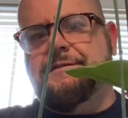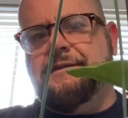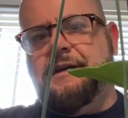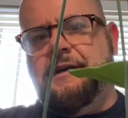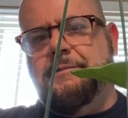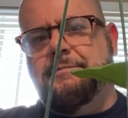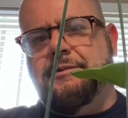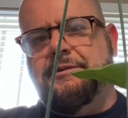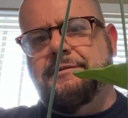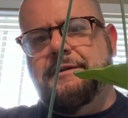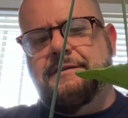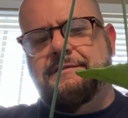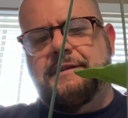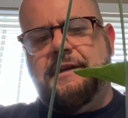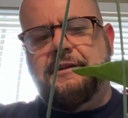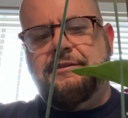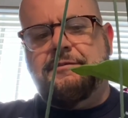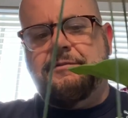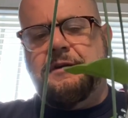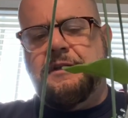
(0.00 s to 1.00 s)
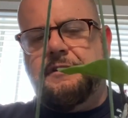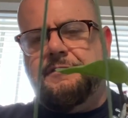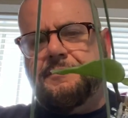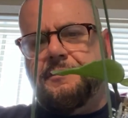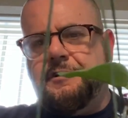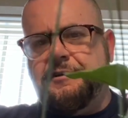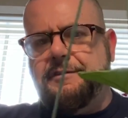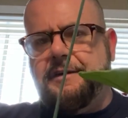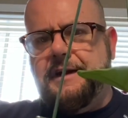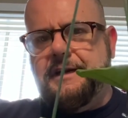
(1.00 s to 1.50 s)
I believe that's one of
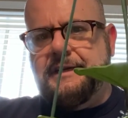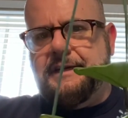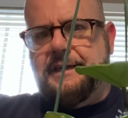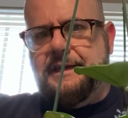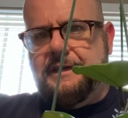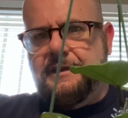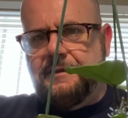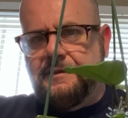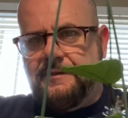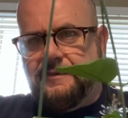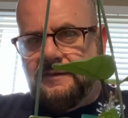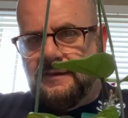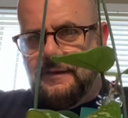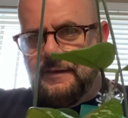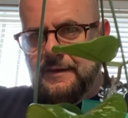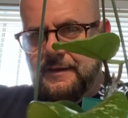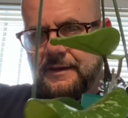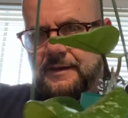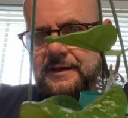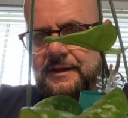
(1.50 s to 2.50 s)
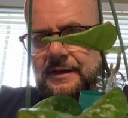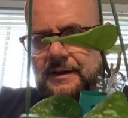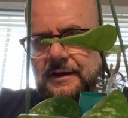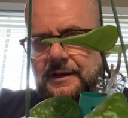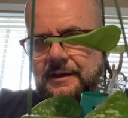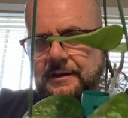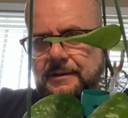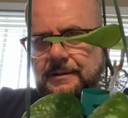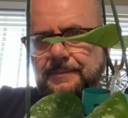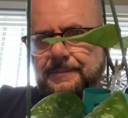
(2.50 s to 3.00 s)
her grandkids.
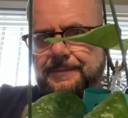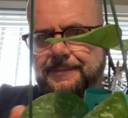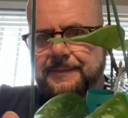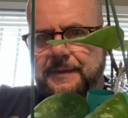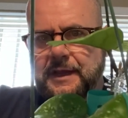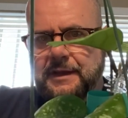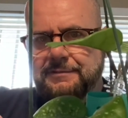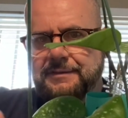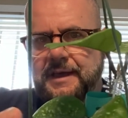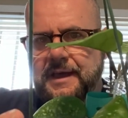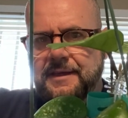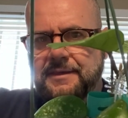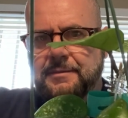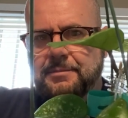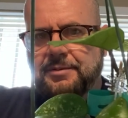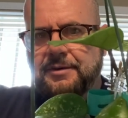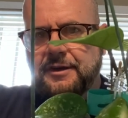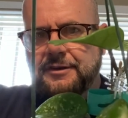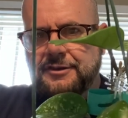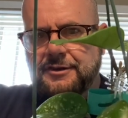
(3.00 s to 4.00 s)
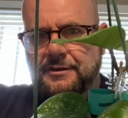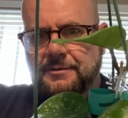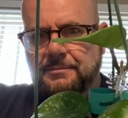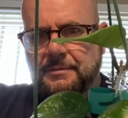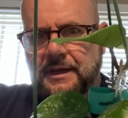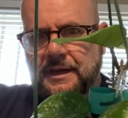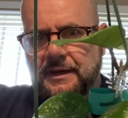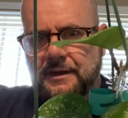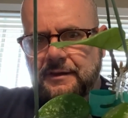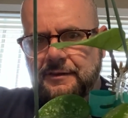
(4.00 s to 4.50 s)
I've had the pleasure of
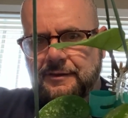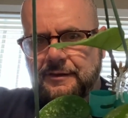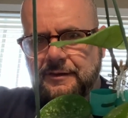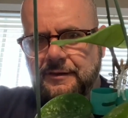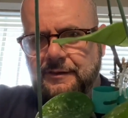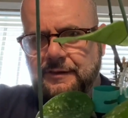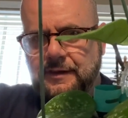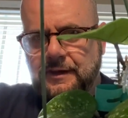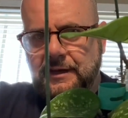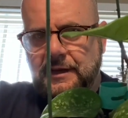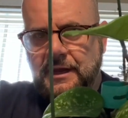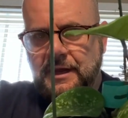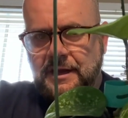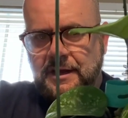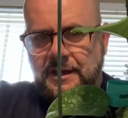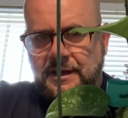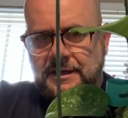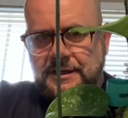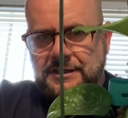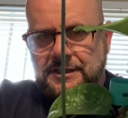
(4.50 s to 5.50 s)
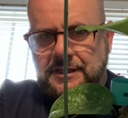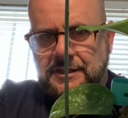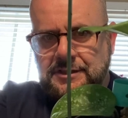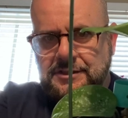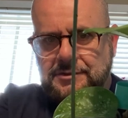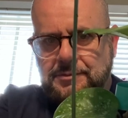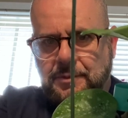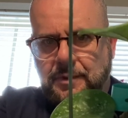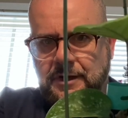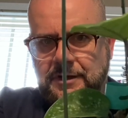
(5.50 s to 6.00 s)
meeting Susan.
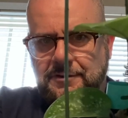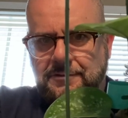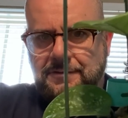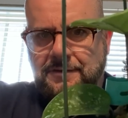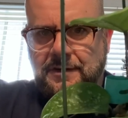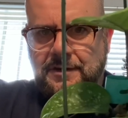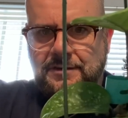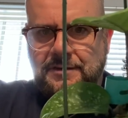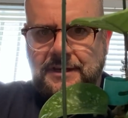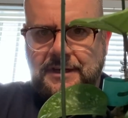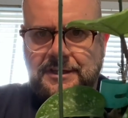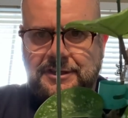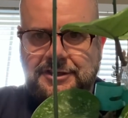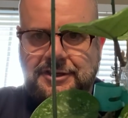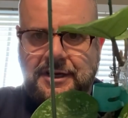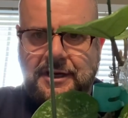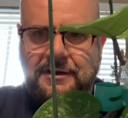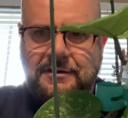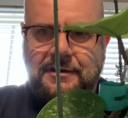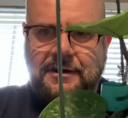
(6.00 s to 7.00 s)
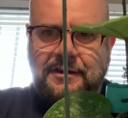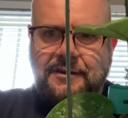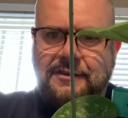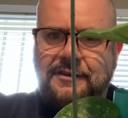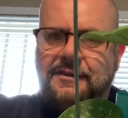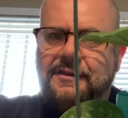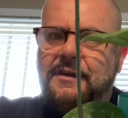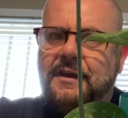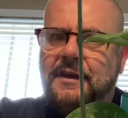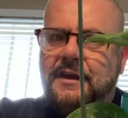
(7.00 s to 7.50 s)
She's wonderful and
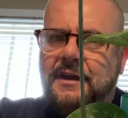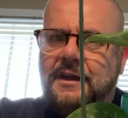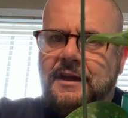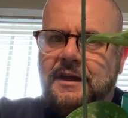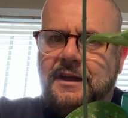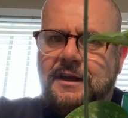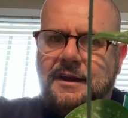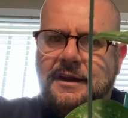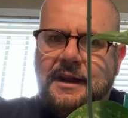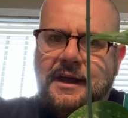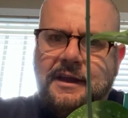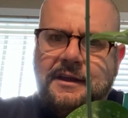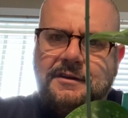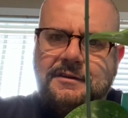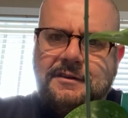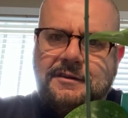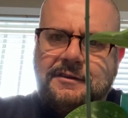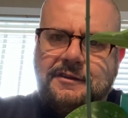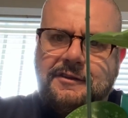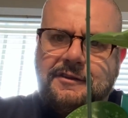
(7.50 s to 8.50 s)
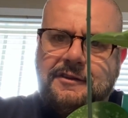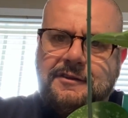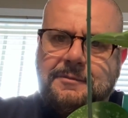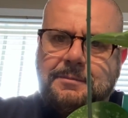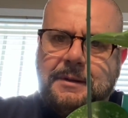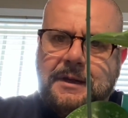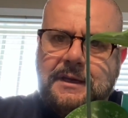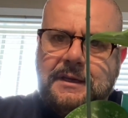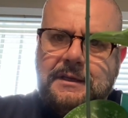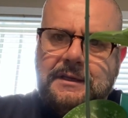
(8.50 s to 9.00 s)
generous, and I could
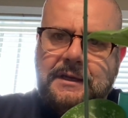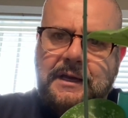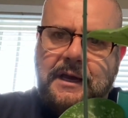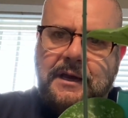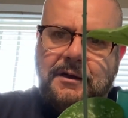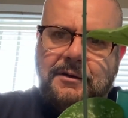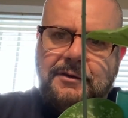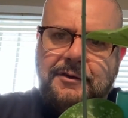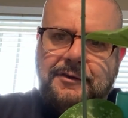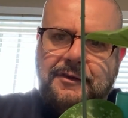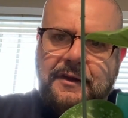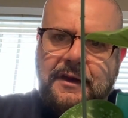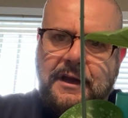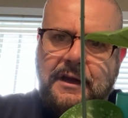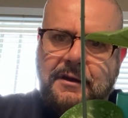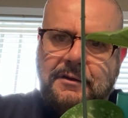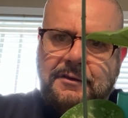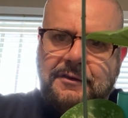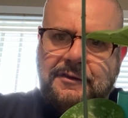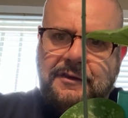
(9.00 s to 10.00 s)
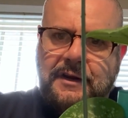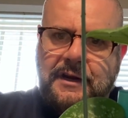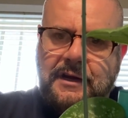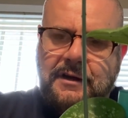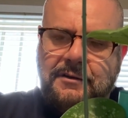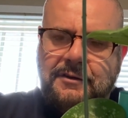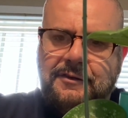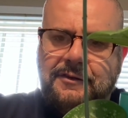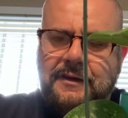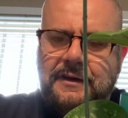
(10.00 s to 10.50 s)
spend hours and hours and
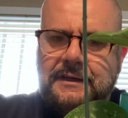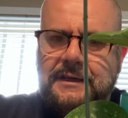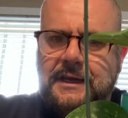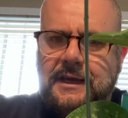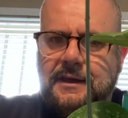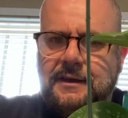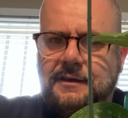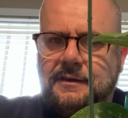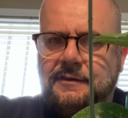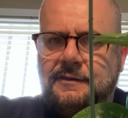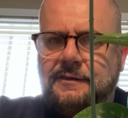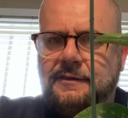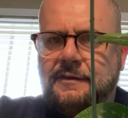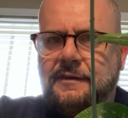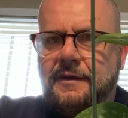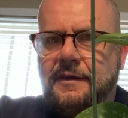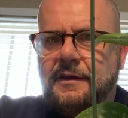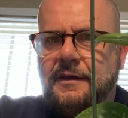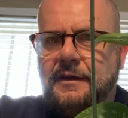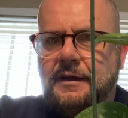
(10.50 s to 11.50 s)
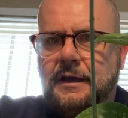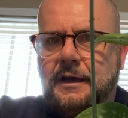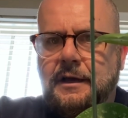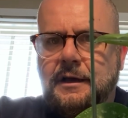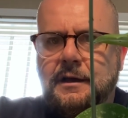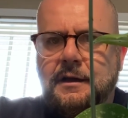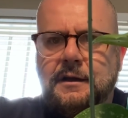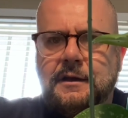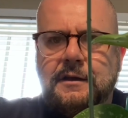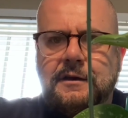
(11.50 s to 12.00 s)
hours and days
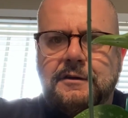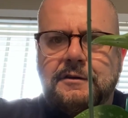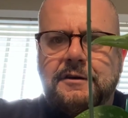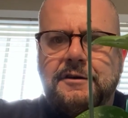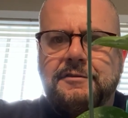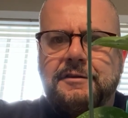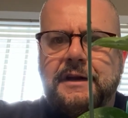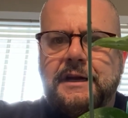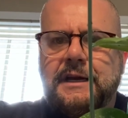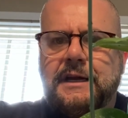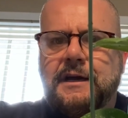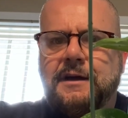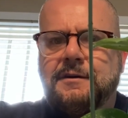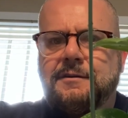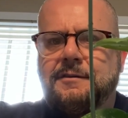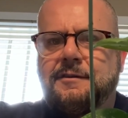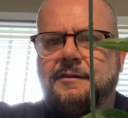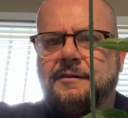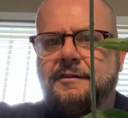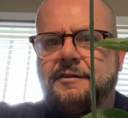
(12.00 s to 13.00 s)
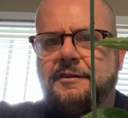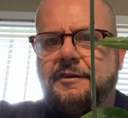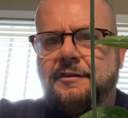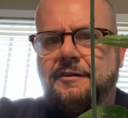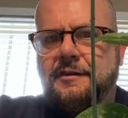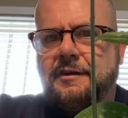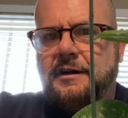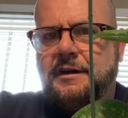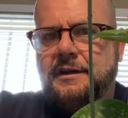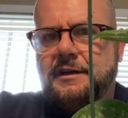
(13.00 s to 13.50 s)
in her greenhouse
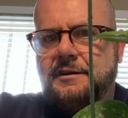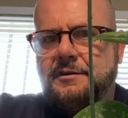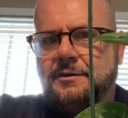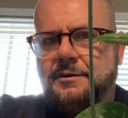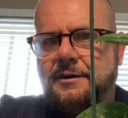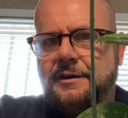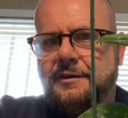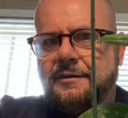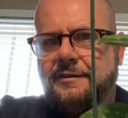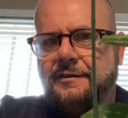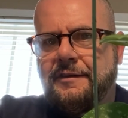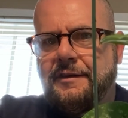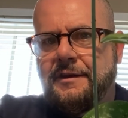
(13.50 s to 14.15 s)
just talking Hoyas.